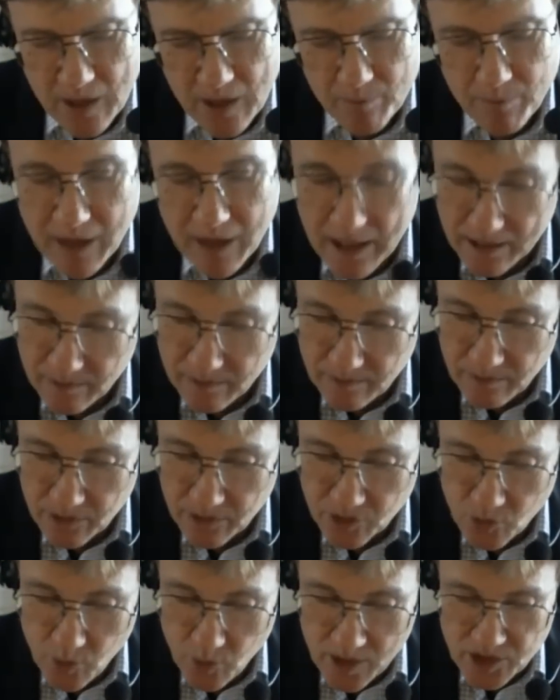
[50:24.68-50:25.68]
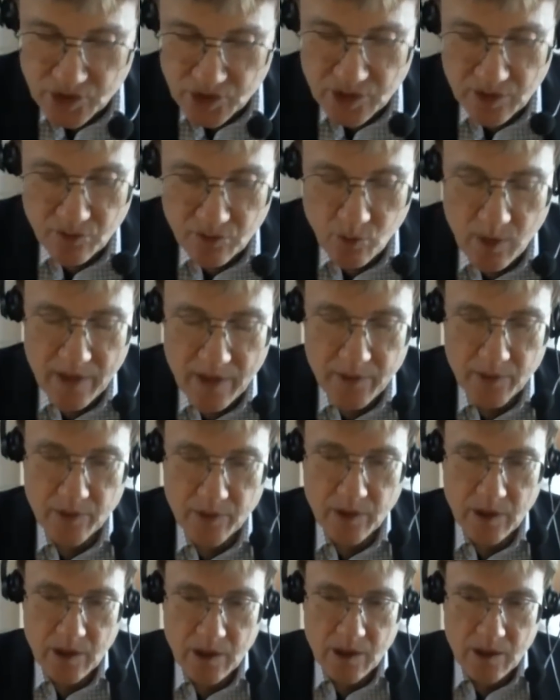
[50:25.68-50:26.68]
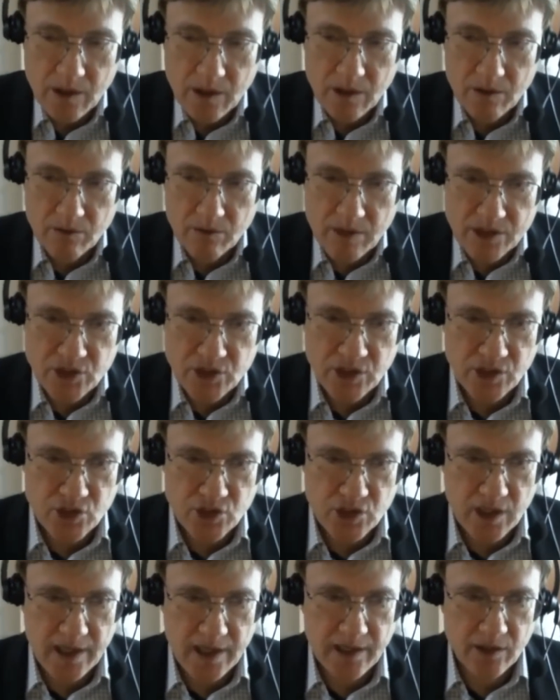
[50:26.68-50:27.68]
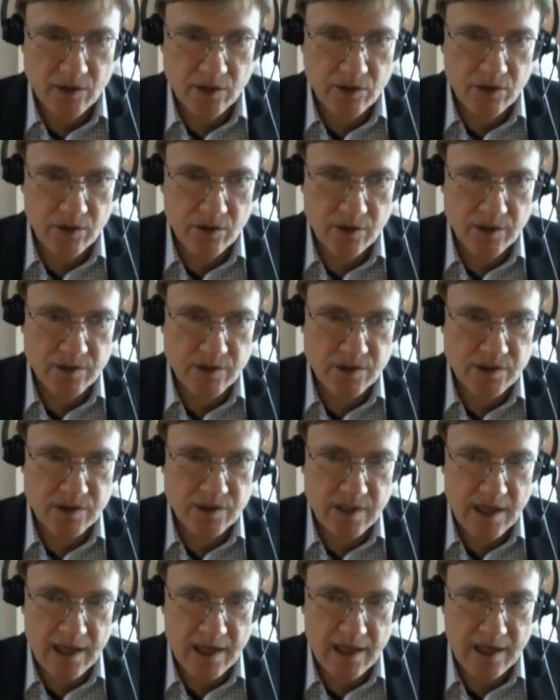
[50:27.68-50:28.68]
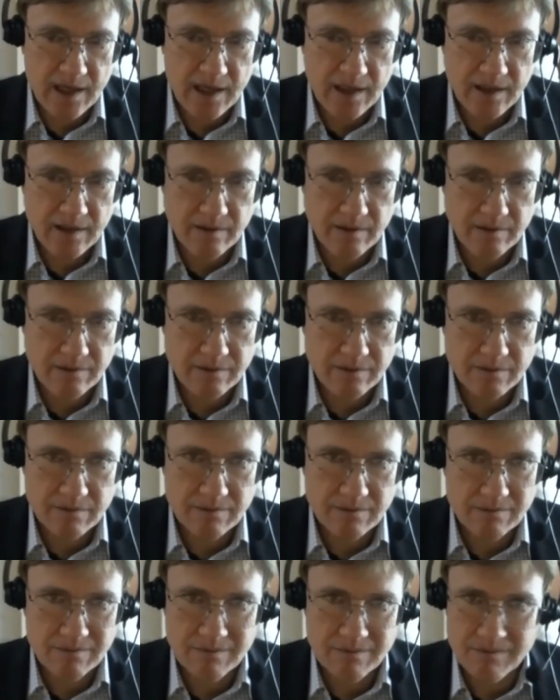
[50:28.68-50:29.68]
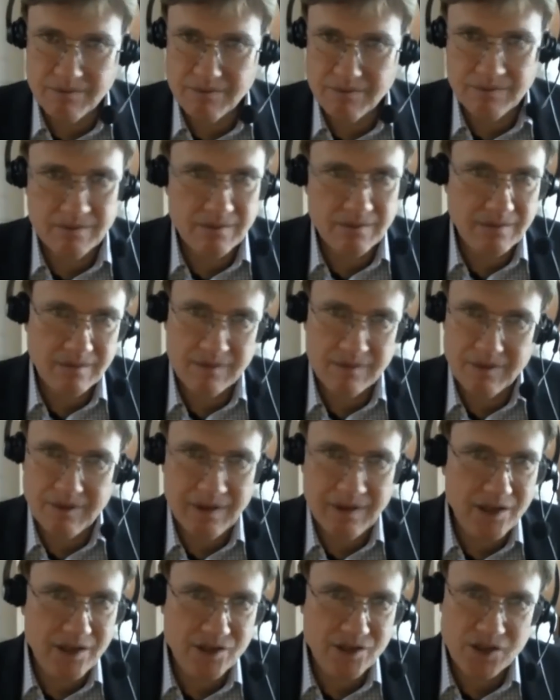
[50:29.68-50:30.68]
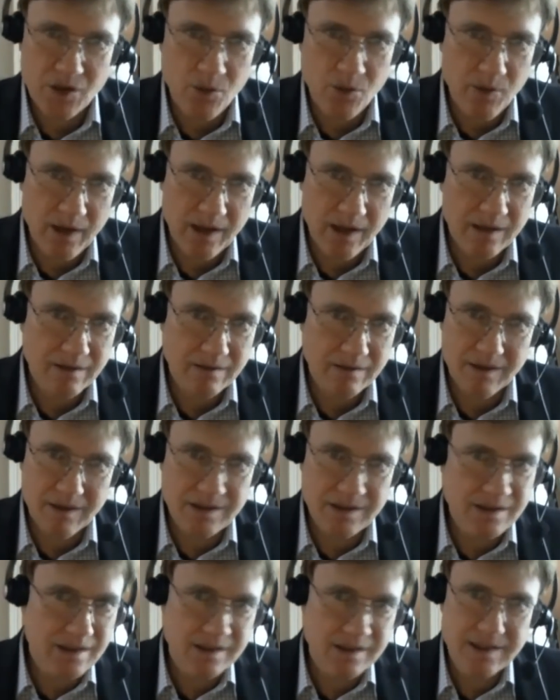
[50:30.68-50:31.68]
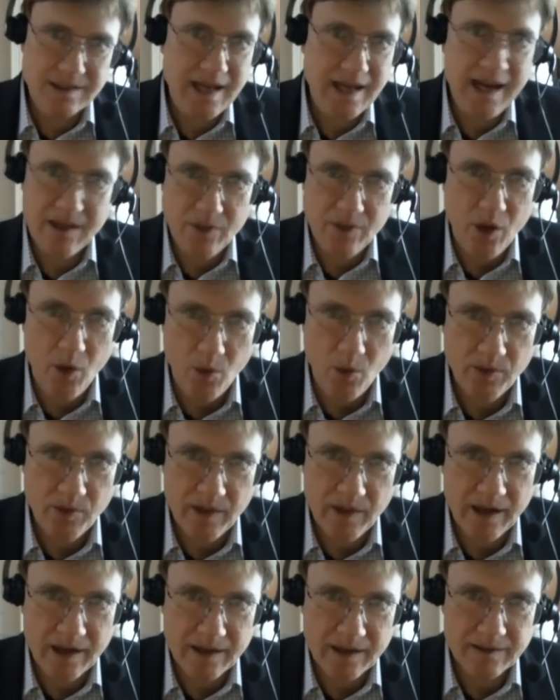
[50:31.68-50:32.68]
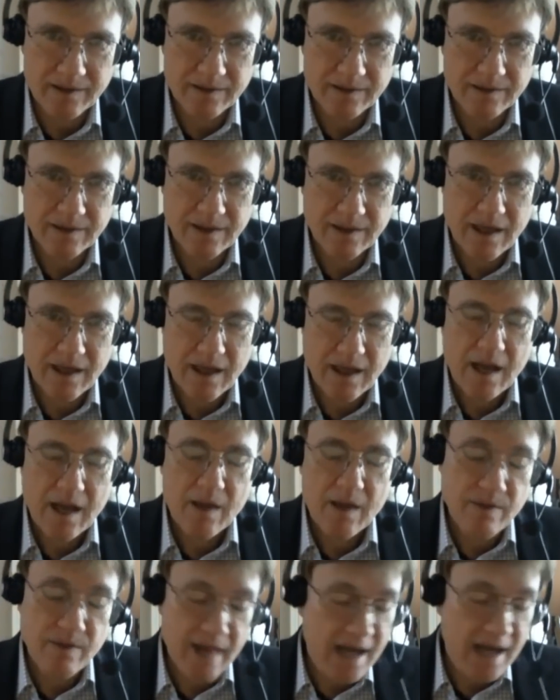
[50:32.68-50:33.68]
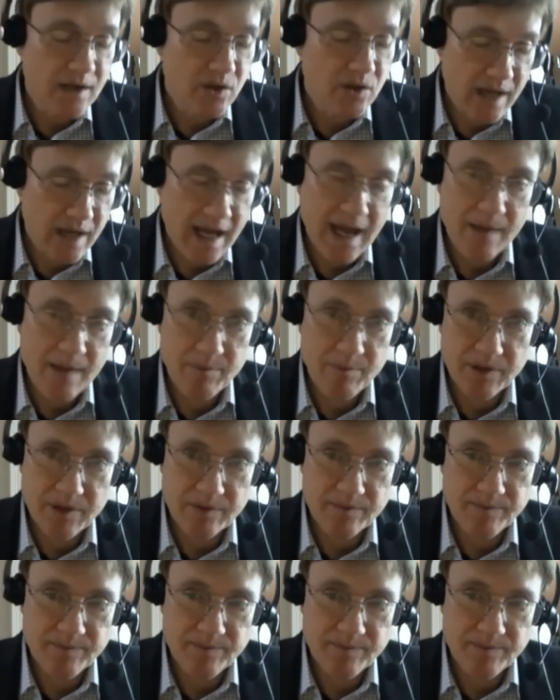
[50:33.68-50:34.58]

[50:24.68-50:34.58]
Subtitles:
But your question of whether Russia and China could say, they're so weak, let's just take the whole thing. That could happen.